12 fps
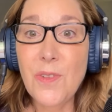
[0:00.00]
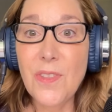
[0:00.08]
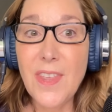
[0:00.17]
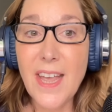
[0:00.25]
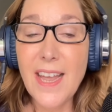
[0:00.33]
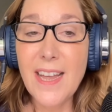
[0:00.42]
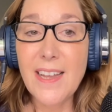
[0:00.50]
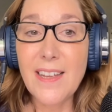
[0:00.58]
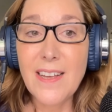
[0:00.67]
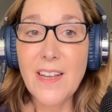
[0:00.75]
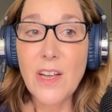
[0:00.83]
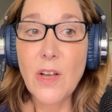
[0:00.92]
they
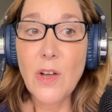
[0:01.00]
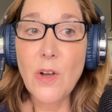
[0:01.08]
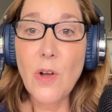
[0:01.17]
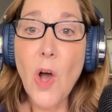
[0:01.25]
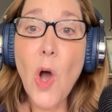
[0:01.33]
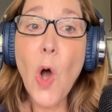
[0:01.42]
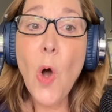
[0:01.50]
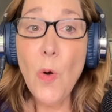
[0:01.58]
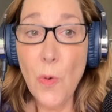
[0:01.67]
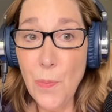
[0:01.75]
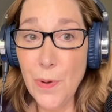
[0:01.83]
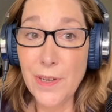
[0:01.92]

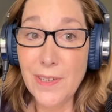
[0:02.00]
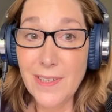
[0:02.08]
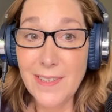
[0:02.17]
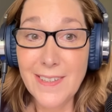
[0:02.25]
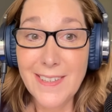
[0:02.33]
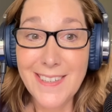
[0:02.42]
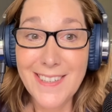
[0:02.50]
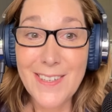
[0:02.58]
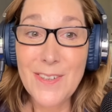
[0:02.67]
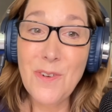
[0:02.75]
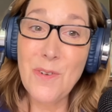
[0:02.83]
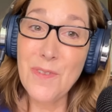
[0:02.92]
hope,
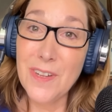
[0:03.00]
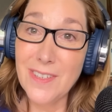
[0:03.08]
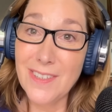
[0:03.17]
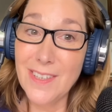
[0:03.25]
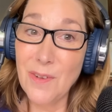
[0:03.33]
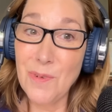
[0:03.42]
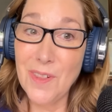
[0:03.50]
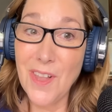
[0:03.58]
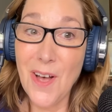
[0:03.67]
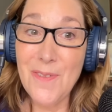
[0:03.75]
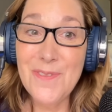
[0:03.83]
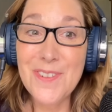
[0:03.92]
no offense and said with
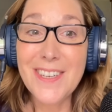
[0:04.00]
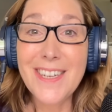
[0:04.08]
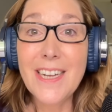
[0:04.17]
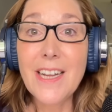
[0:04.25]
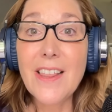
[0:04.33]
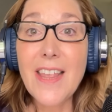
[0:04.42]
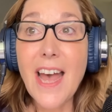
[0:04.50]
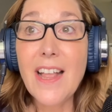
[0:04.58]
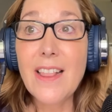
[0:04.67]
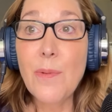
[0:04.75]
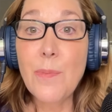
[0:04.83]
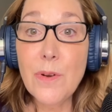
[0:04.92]
love,
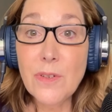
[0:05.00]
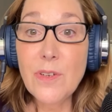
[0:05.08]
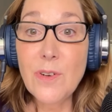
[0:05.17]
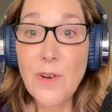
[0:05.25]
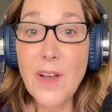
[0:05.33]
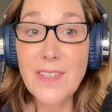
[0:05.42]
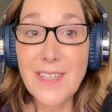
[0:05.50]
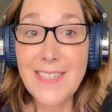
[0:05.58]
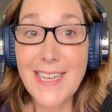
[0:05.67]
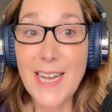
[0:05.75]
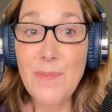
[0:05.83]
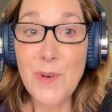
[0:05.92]
that the person across the
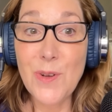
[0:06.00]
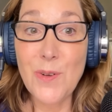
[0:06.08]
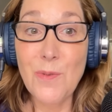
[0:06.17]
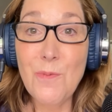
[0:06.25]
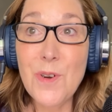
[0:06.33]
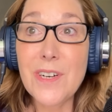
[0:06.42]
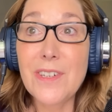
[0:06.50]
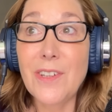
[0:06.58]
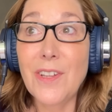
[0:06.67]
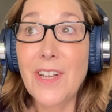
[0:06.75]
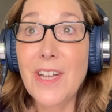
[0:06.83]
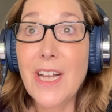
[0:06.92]
table
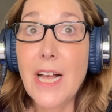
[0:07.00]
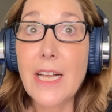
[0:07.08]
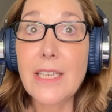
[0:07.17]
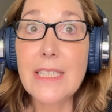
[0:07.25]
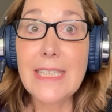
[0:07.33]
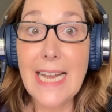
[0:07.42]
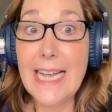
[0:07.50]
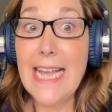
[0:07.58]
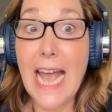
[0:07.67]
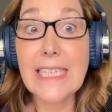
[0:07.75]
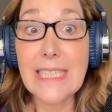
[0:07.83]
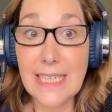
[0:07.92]
will say
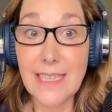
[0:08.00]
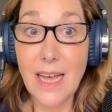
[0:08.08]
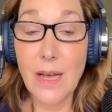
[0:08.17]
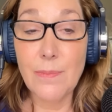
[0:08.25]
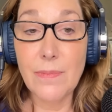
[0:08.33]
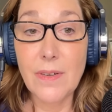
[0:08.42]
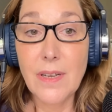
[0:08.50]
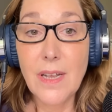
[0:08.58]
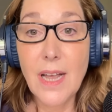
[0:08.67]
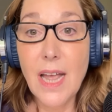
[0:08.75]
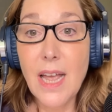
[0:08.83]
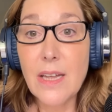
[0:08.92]
yes to them.
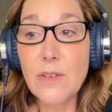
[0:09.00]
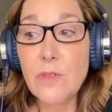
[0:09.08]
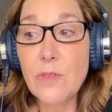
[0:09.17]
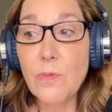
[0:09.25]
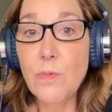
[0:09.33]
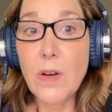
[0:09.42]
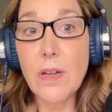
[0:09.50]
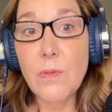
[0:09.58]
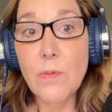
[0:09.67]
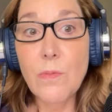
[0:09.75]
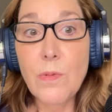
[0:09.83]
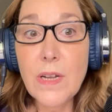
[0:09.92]
And
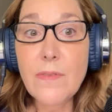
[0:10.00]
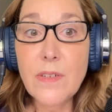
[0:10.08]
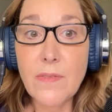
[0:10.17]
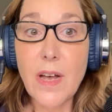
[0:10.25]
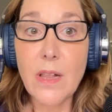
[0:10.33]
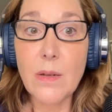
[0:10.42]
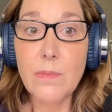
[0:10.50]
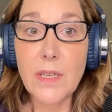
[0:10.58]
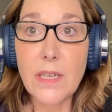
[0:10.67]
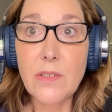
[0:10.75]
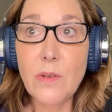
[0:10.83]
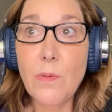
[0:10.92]
what we've developed
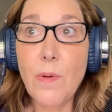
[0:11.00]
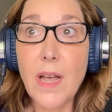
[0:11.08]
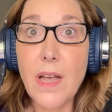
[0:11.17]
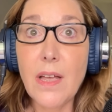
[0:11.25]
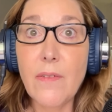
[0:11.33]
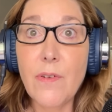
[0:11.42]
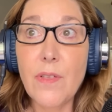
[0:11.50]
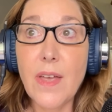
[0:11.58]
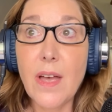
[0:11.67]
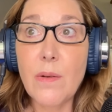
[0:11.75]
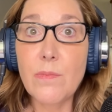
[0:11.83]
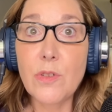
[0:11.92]
is a way for
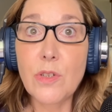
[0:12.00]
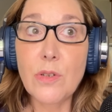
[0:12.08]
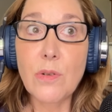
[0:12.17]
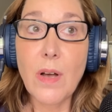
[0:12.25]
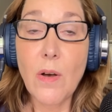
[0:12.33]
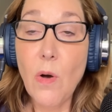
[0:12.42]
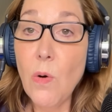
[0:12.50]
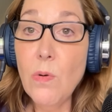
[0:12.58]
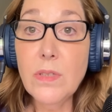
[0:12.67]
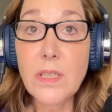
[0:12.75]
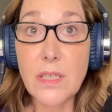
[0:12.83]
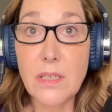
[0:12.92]
them a
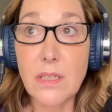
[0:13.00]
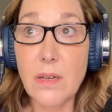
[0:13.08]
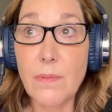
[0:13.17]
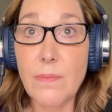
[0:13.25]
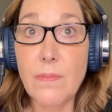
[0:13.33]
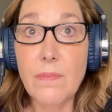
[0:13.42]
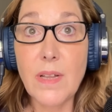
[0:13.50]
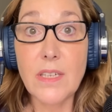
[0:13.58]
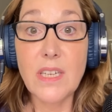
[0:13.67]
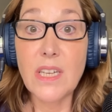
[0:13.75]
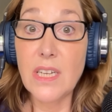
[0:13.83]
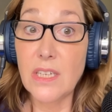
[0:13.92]
whole system
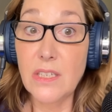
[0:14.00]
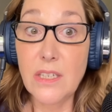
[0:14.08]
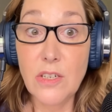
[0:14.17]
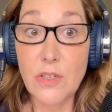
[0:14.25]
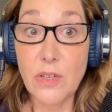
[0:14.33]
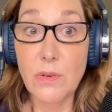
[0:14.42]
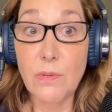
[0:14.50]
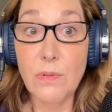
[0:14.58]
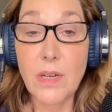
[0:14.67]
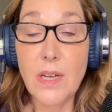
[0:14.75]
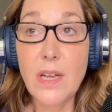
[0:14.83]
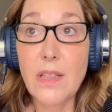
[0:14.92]
that's easy to do,
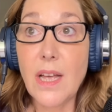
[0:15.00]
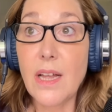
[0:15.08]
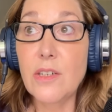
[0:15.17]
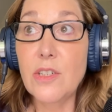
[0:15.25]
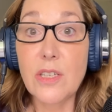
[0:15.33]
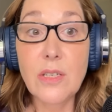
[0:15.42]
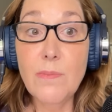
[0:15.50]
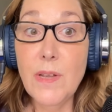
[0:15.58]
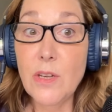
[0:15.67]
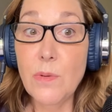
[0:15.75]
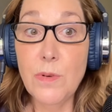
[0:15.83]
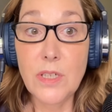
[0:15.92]
that doesn't
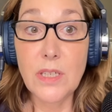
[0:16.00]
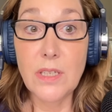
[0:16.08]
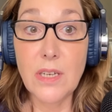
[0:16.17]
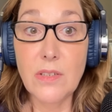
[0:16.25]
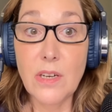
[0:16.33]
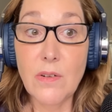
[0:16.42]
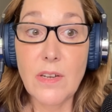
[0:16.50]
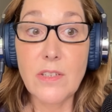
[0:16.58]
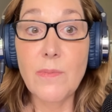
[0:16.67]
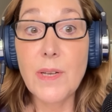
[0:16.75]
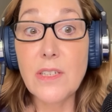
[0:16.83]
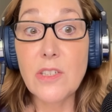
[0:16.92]
make you pushy, salesy,
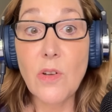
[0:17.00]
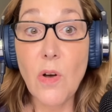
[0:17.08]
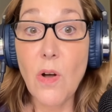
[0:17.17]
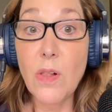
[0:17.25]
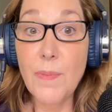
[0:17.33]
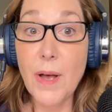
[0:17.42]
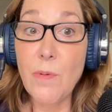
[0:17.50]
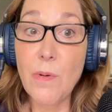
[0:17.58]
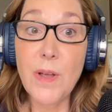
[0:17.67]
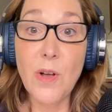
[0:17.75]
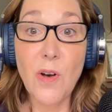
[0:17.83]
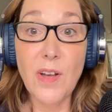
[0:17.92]
aggressive, because it's all about what
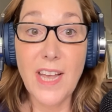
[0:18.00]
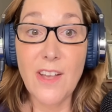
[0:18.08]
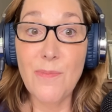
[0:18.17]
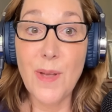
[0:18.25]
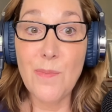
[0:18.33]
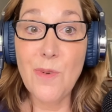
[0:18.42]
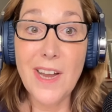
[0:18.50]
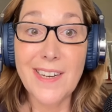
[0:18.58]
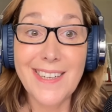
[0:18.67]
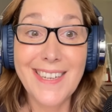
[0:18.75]
we call caveman brain.